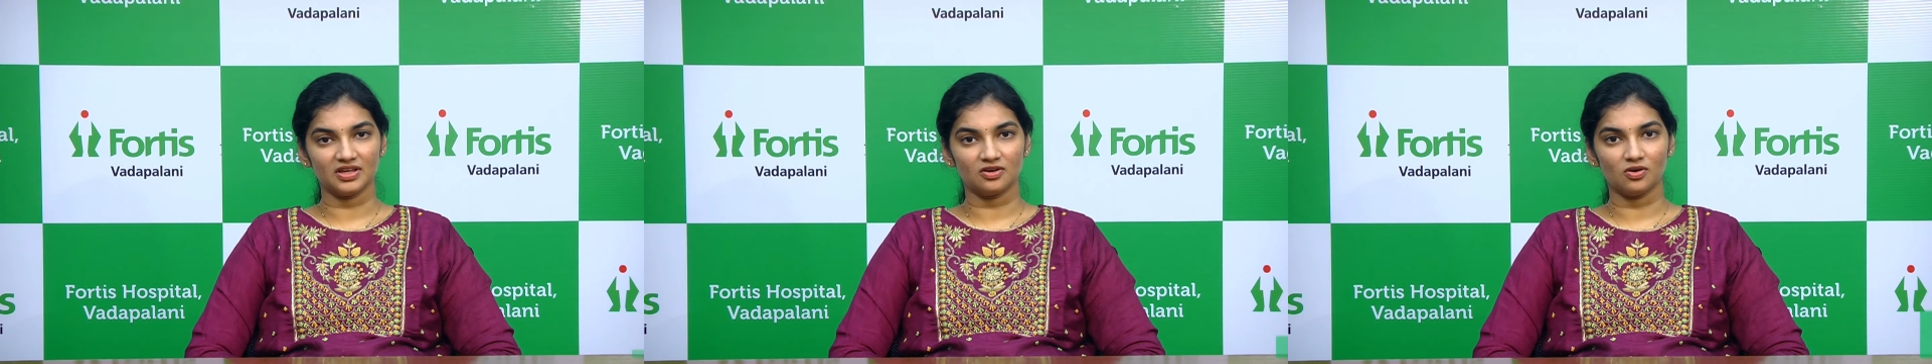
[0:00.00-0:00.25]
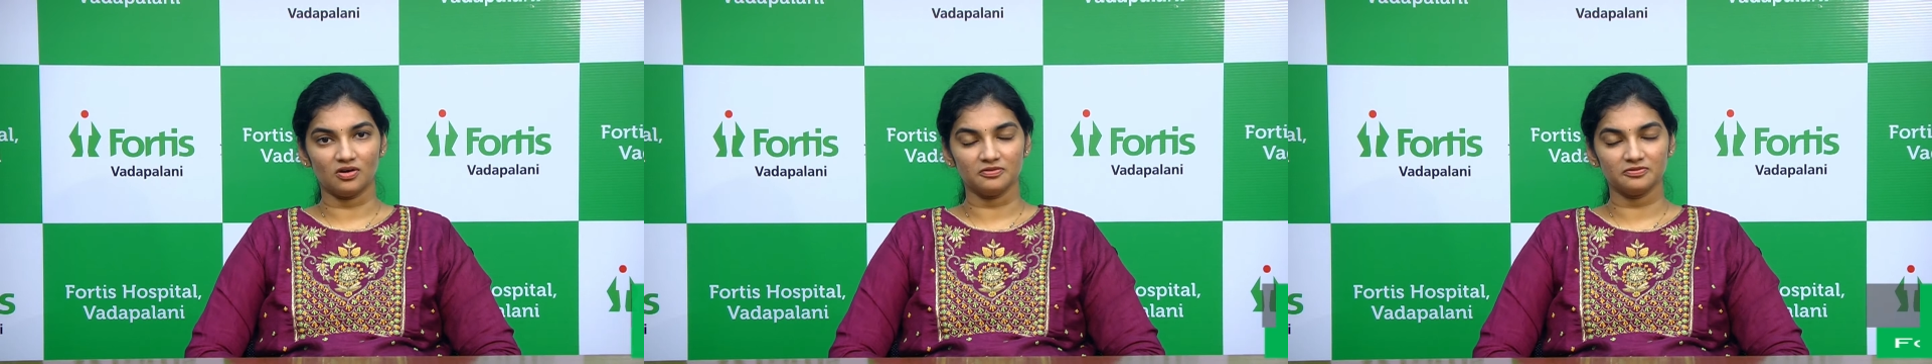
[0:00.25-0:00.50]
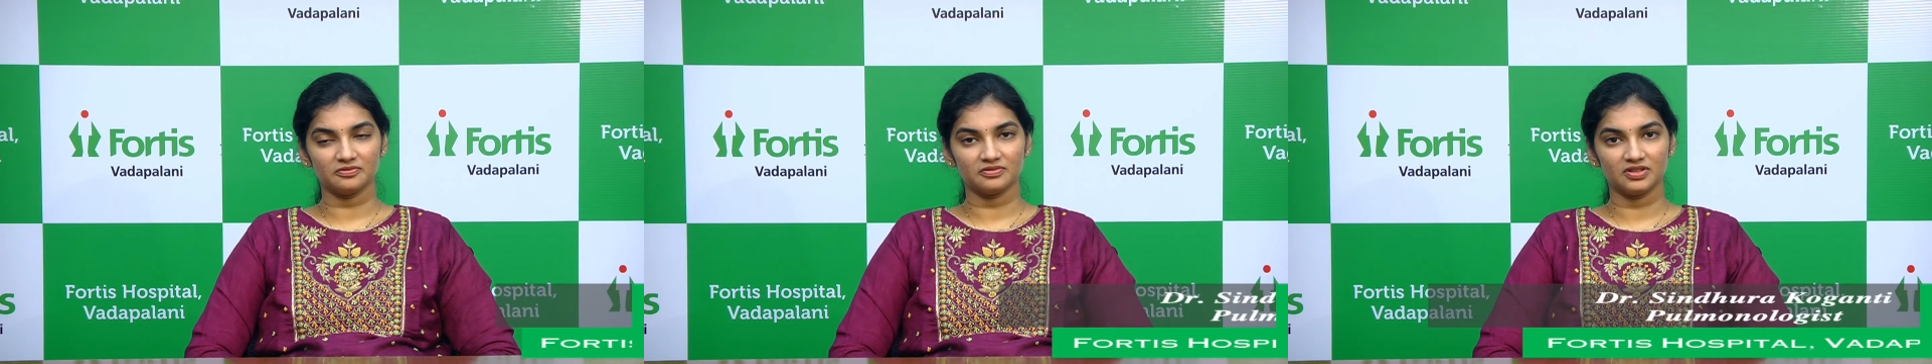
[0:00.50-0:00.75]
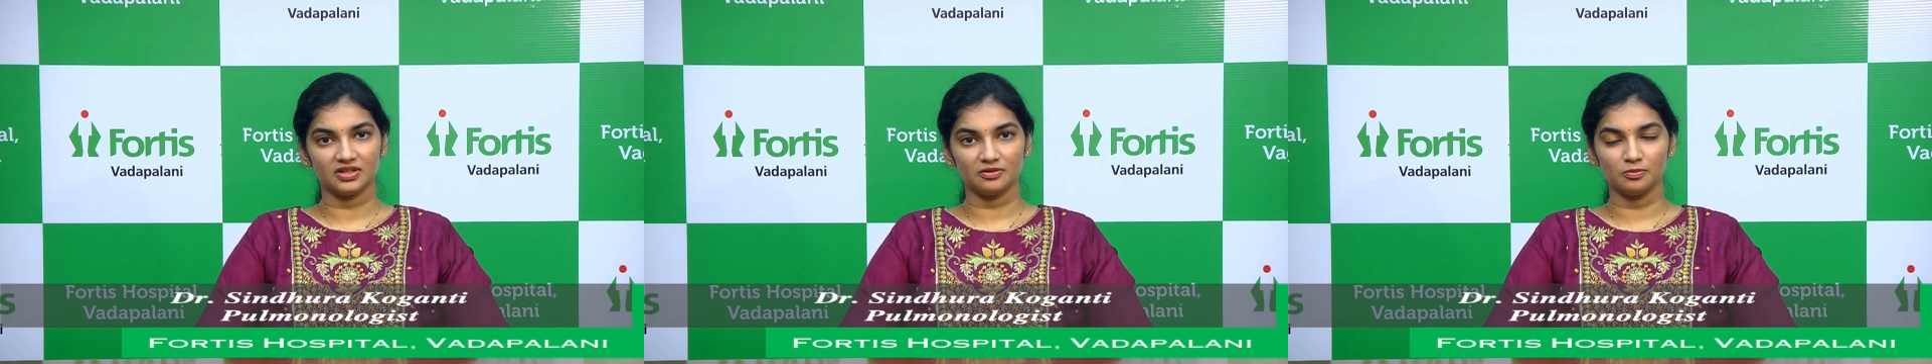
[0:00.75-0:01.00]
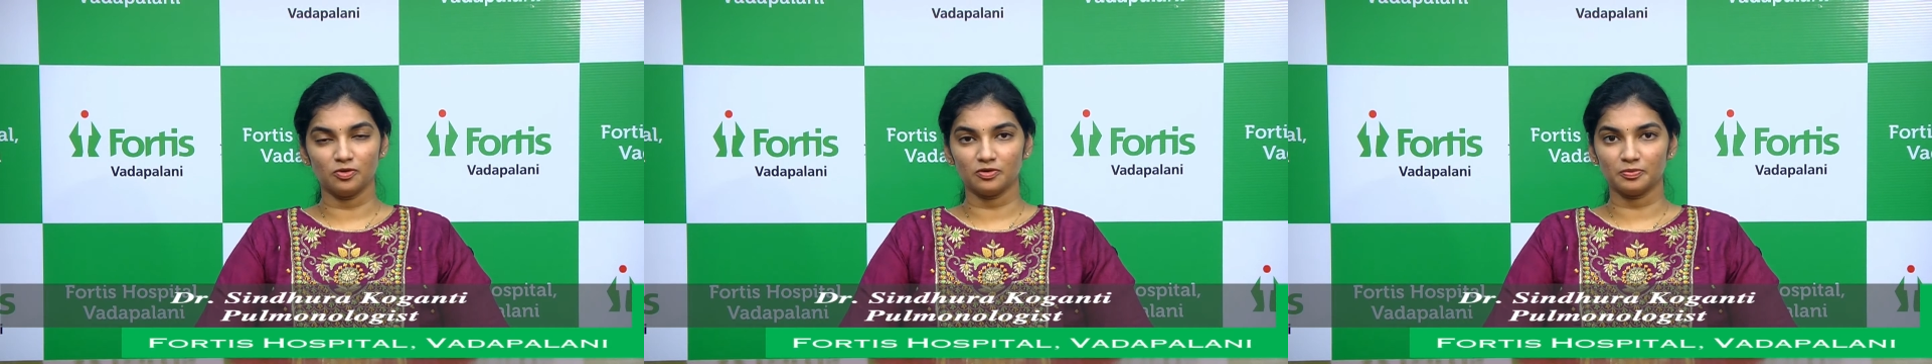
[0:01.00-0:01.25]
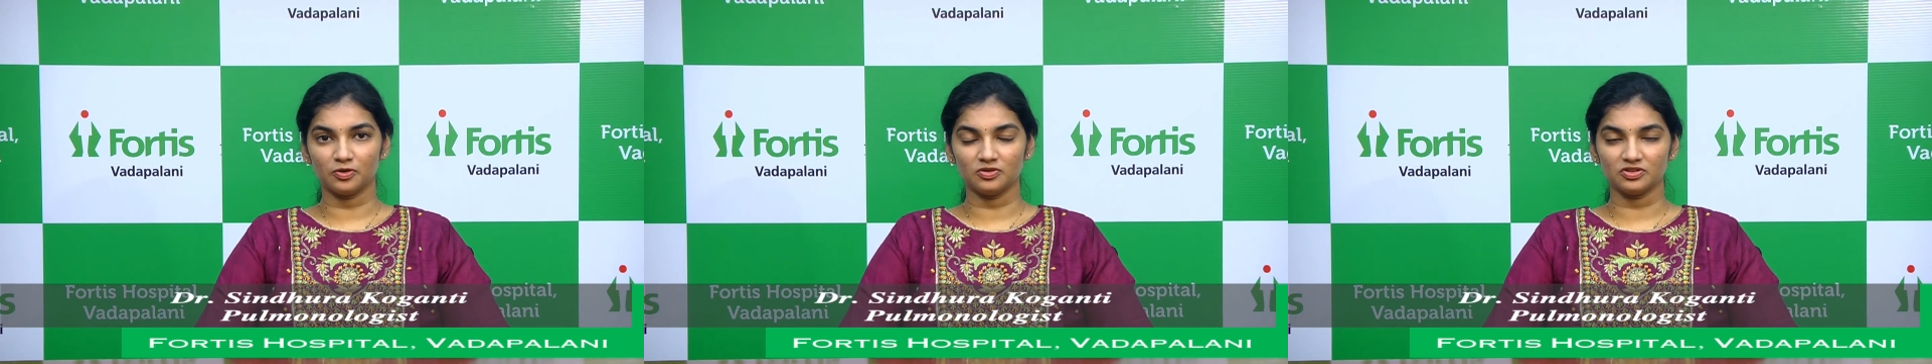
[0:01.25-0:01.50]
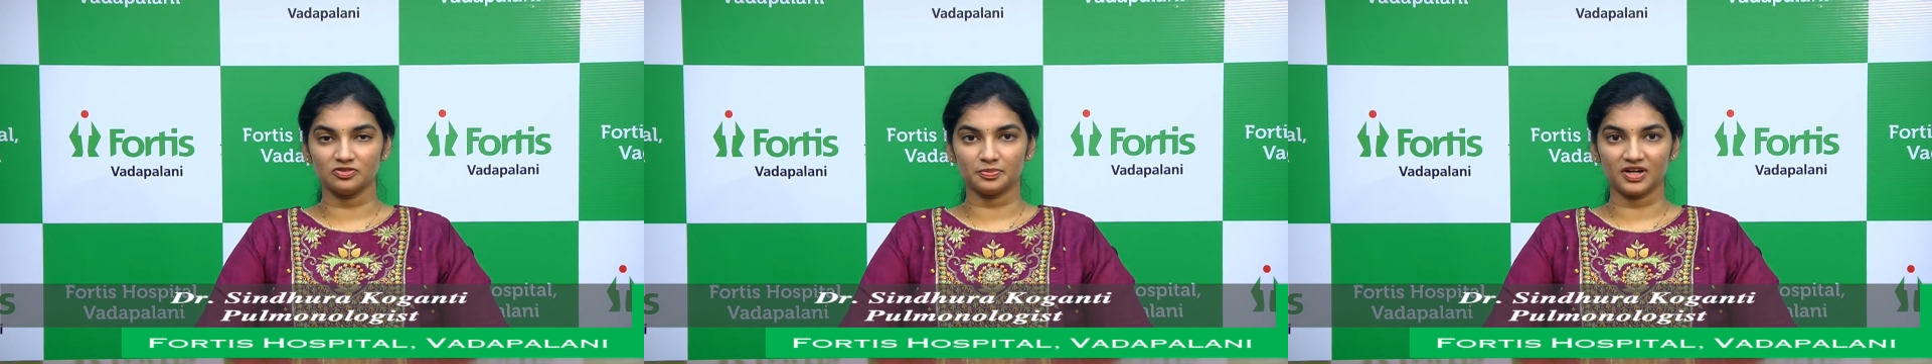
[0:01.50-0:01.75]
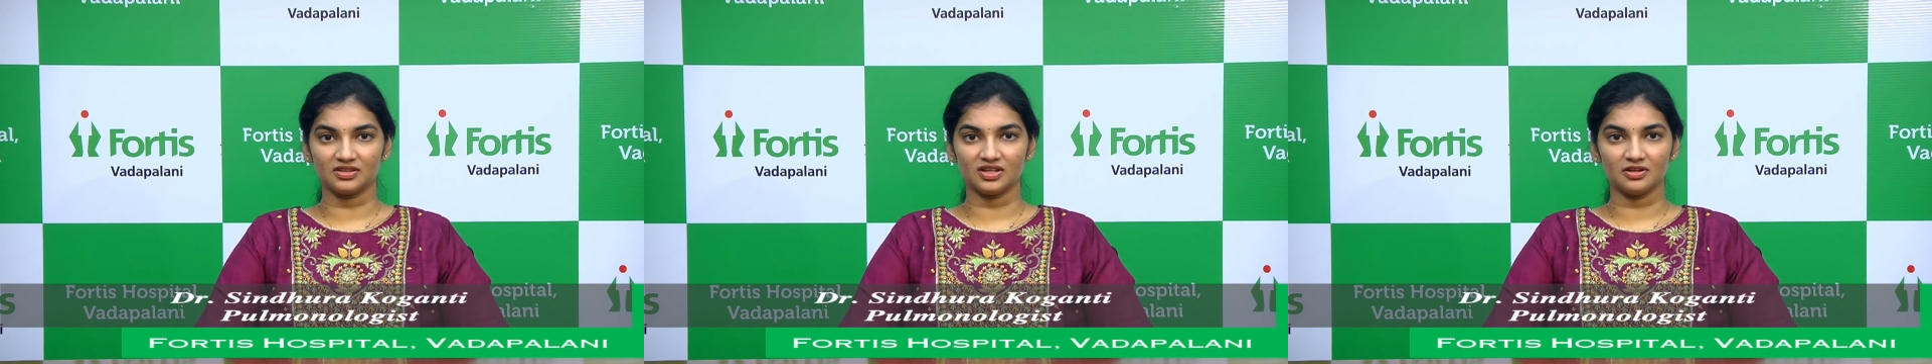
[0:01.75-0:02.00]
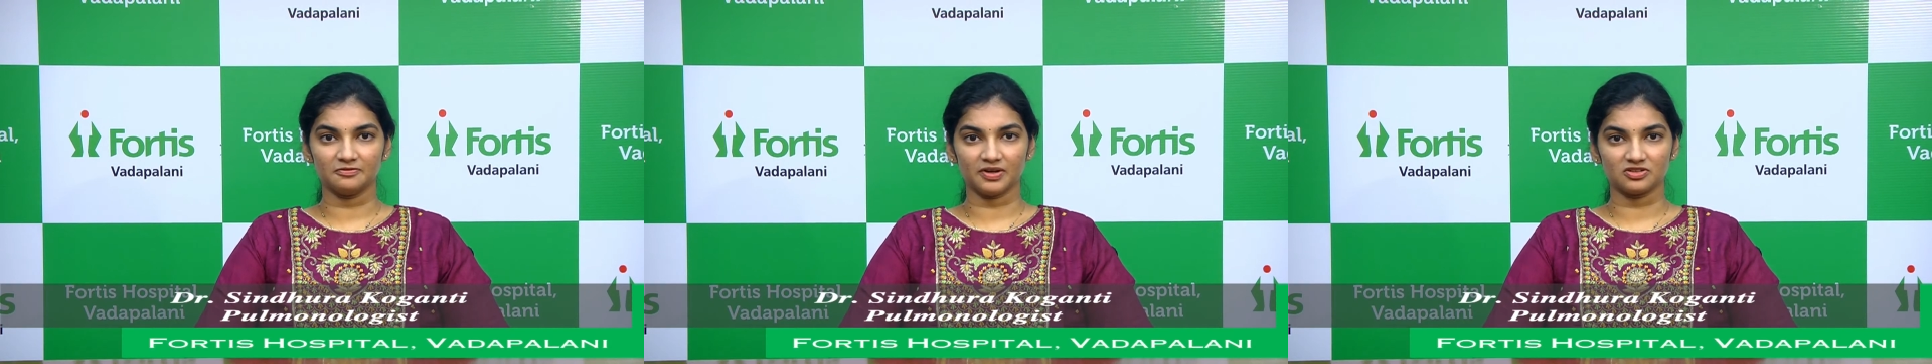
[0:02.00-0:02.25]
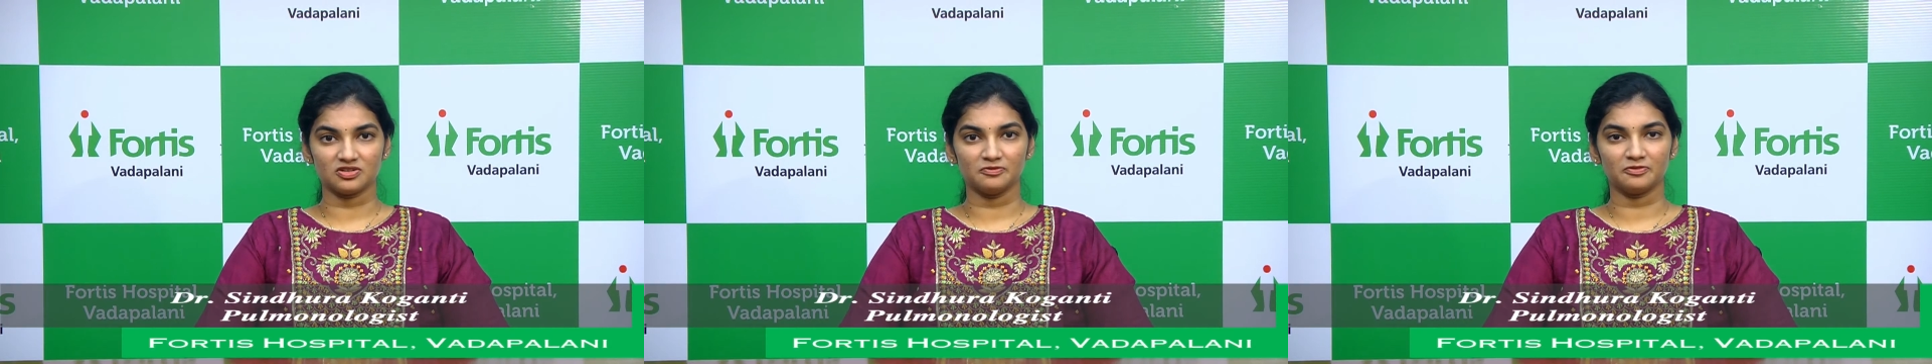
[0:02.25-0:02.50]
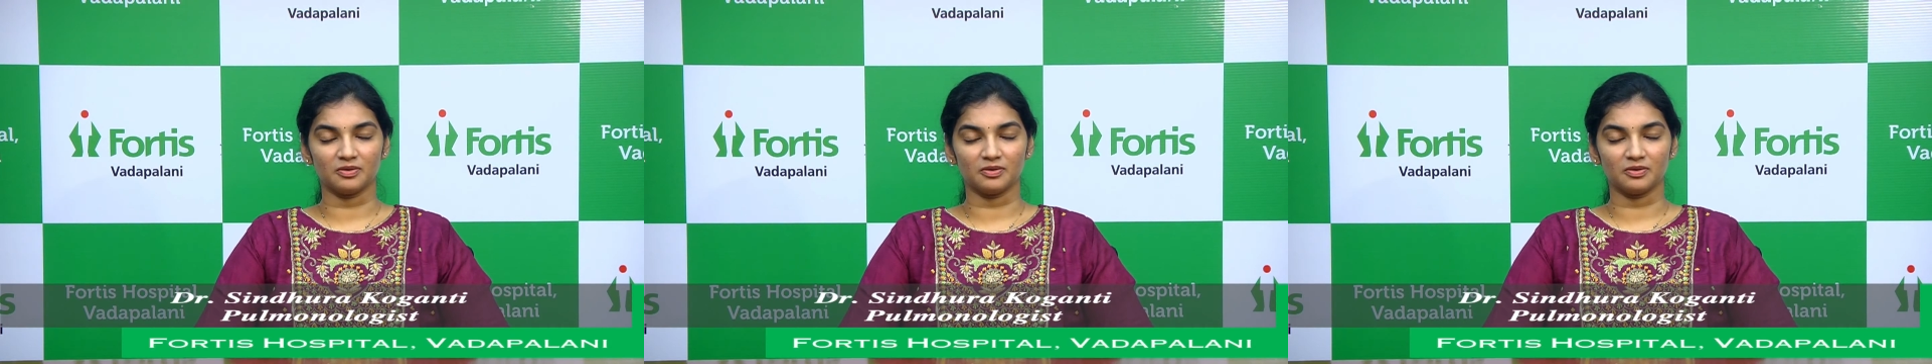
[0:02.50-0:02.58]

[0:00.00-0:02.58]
they cough, they are more prone to spread the infection